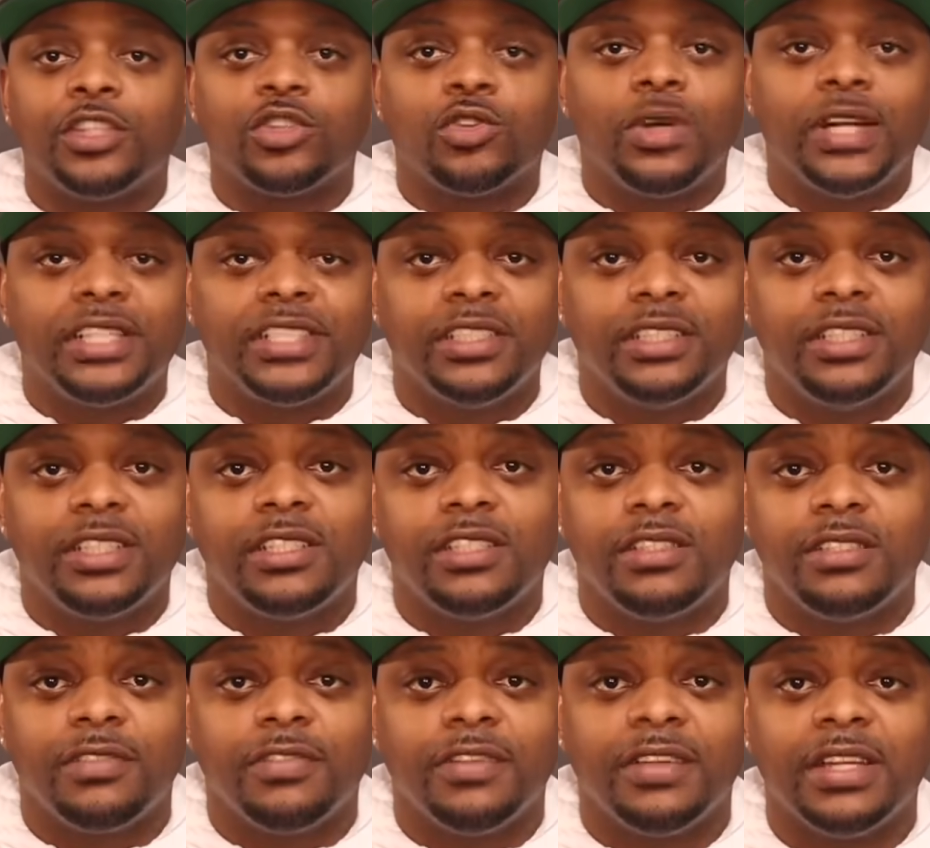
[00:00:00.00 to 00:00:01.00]
question. This
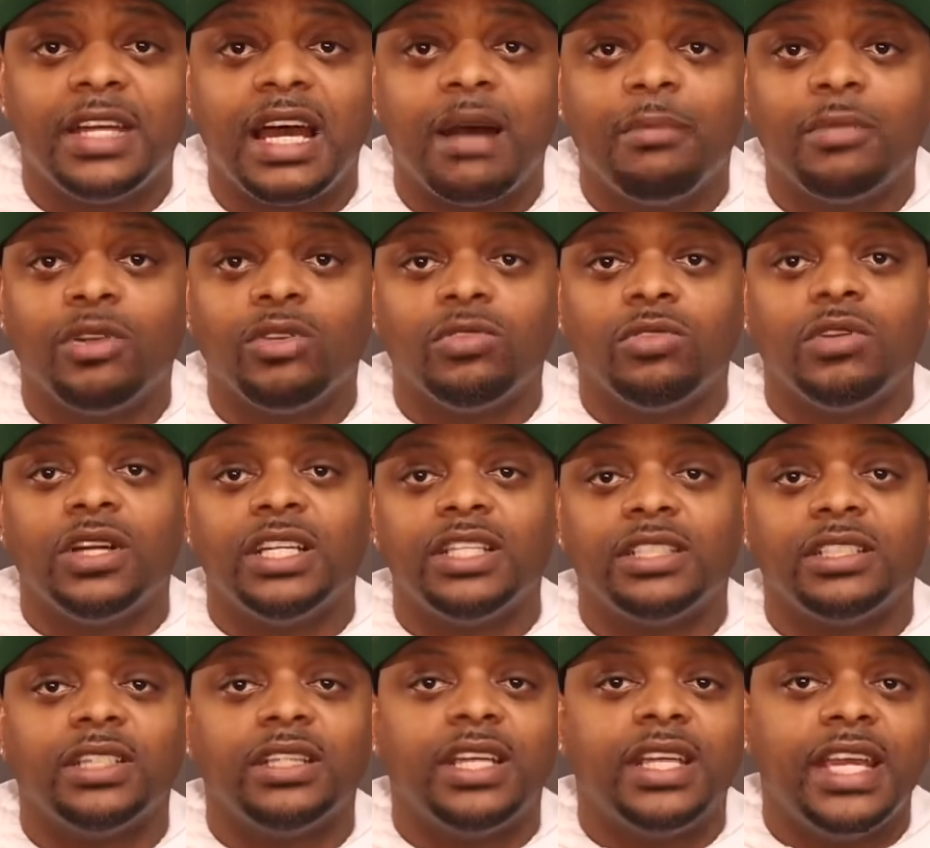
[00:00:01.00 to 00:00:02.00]
is a phenomenal
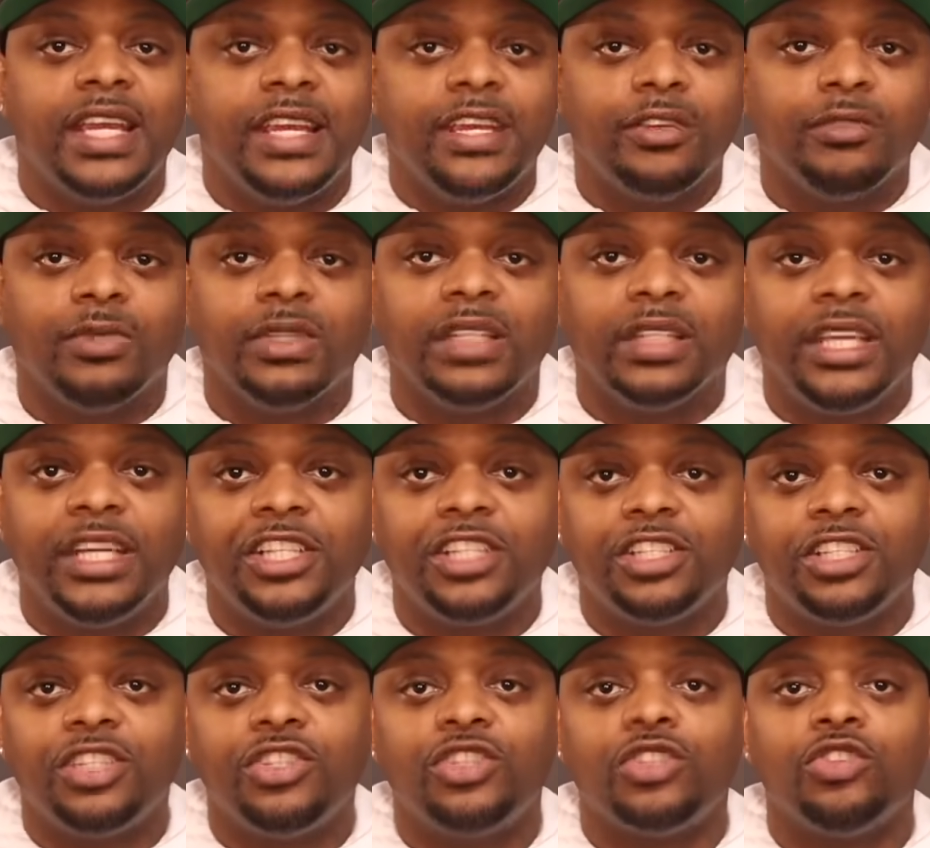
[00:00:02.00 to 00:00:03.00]
question. In
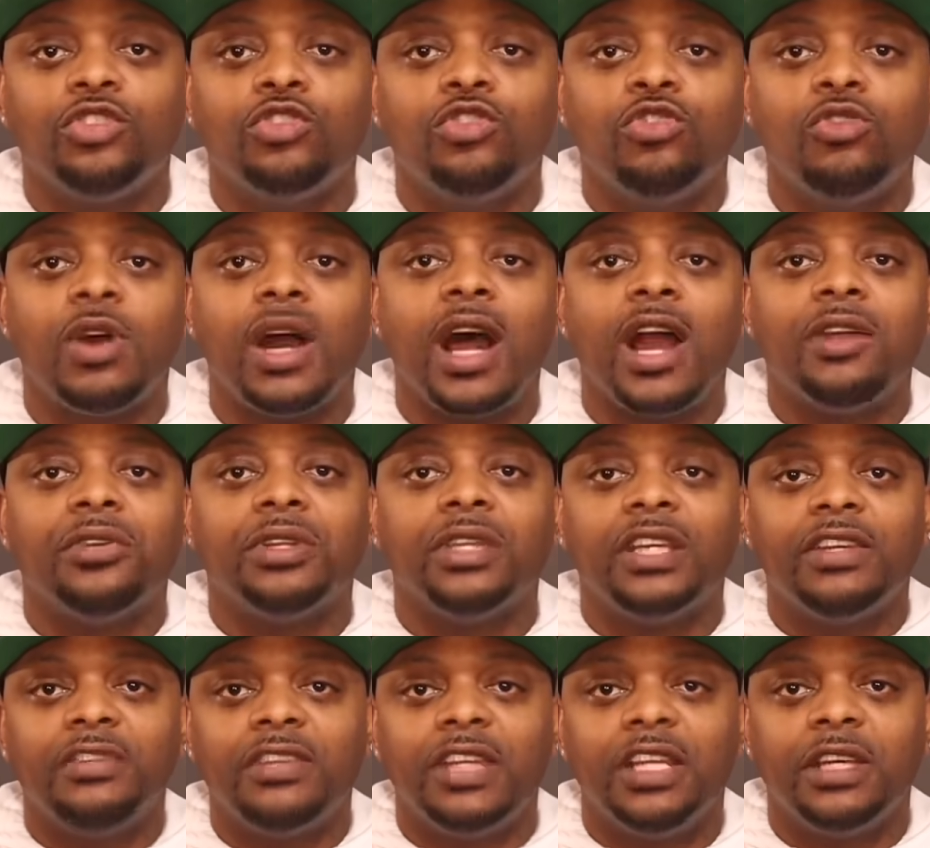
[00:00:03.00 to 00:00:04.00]
relation to our
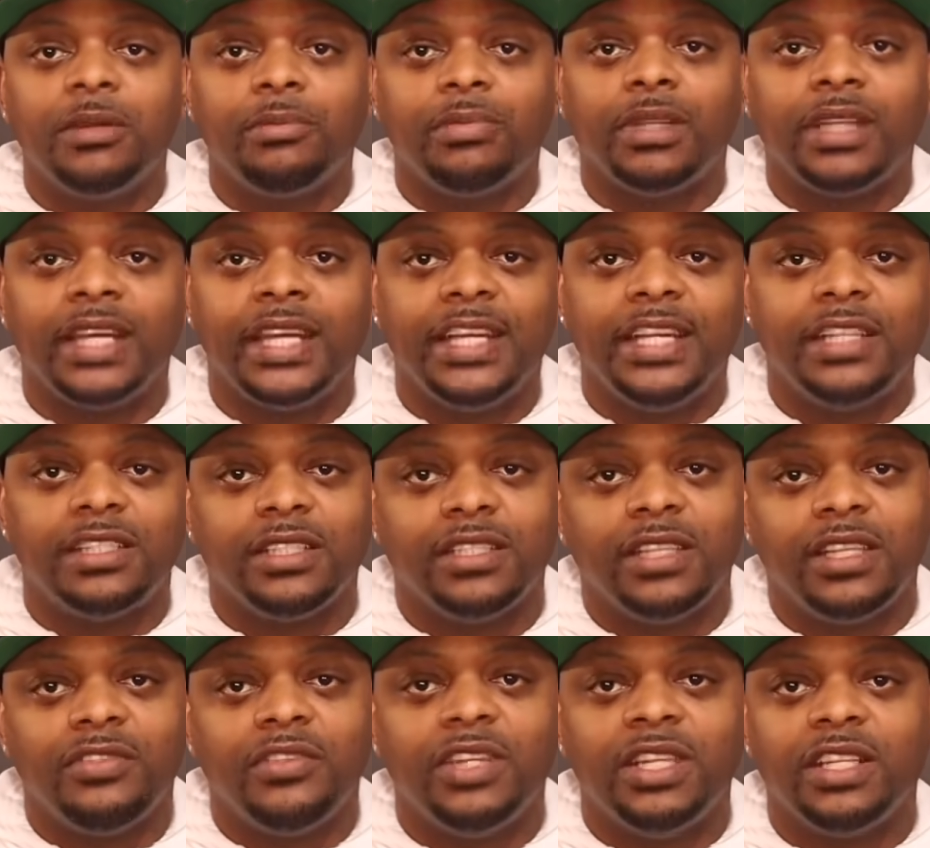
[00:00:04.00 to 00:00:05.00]
dividend plays and
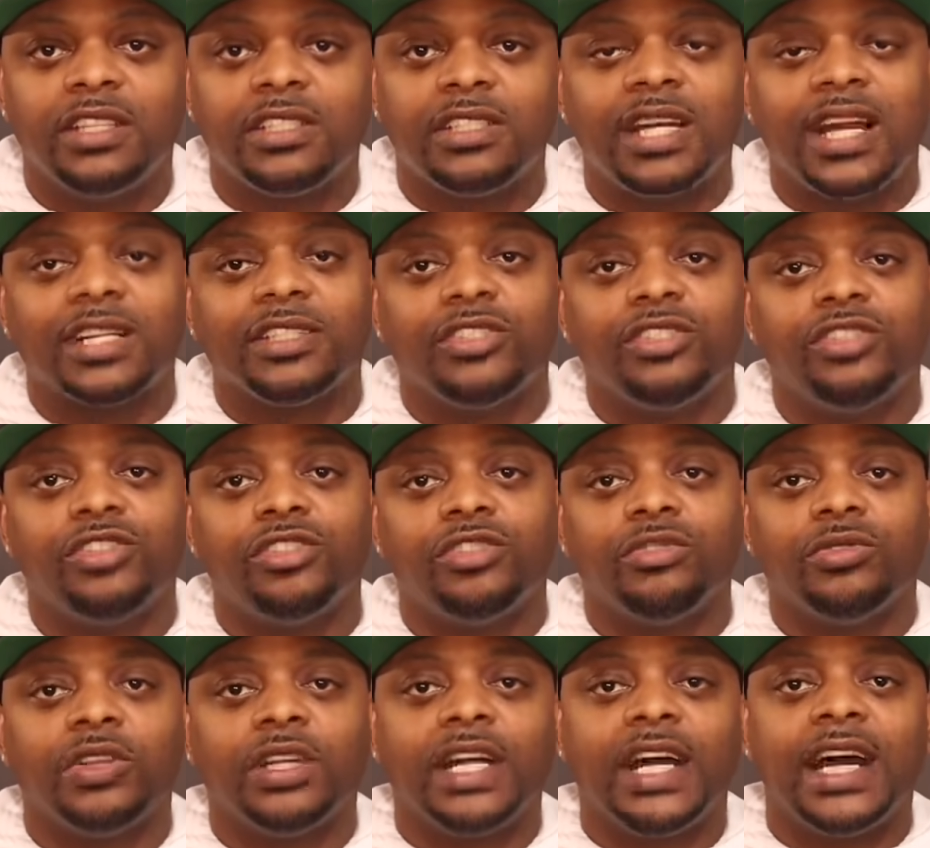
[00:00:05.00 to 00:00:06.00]
dividend stocks in
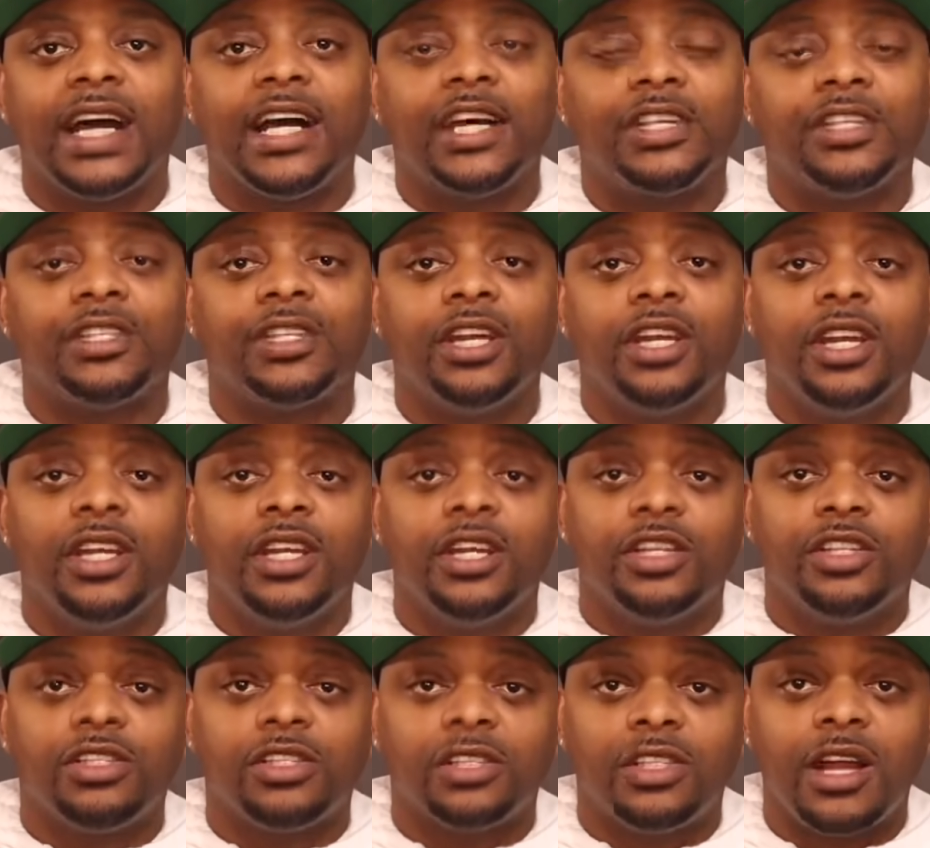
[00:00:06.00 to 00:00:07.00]
general, guys,
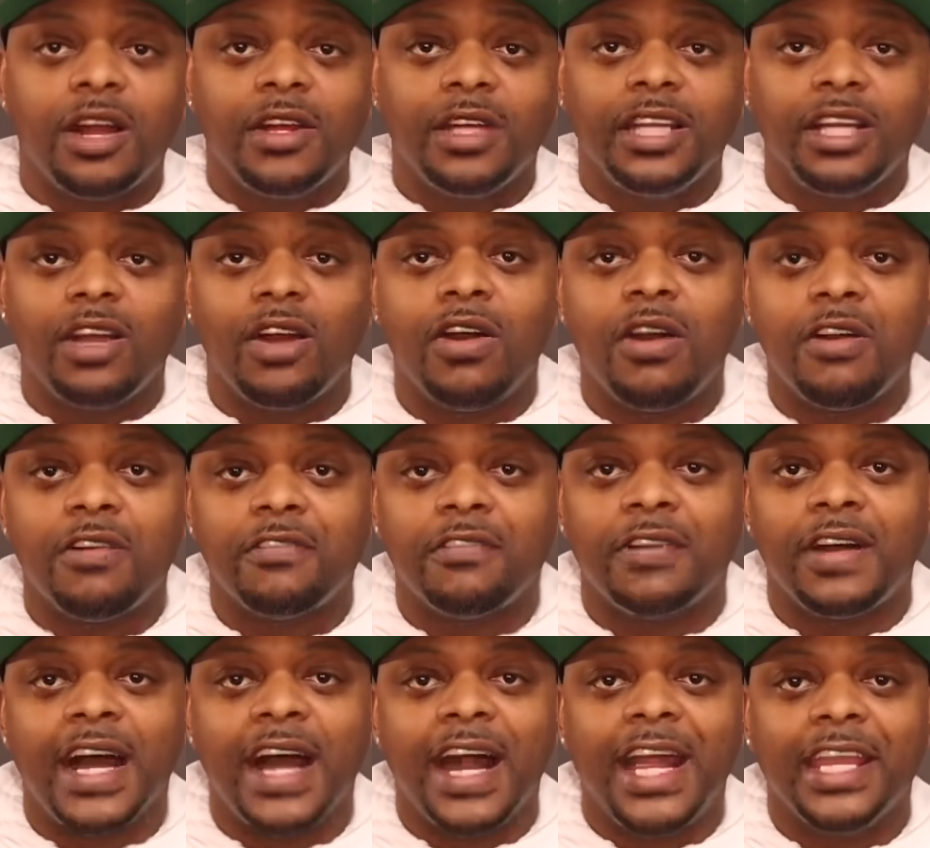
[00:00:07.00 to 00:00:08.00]
starting off,
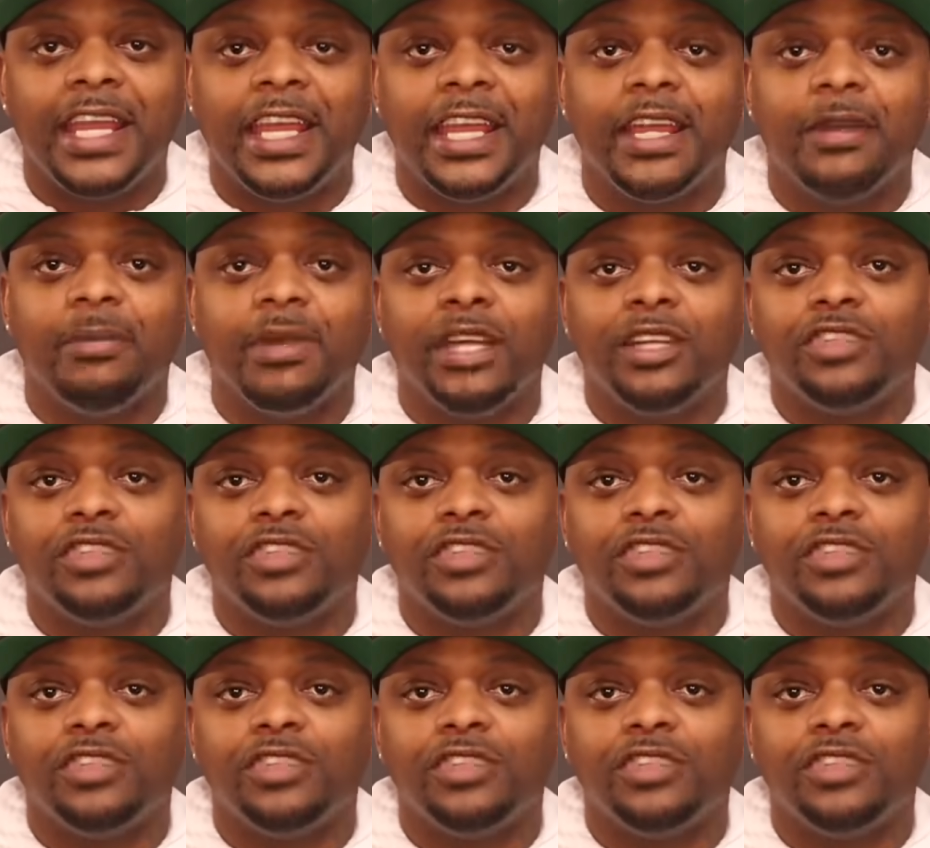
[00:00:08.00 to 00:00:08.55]
I am a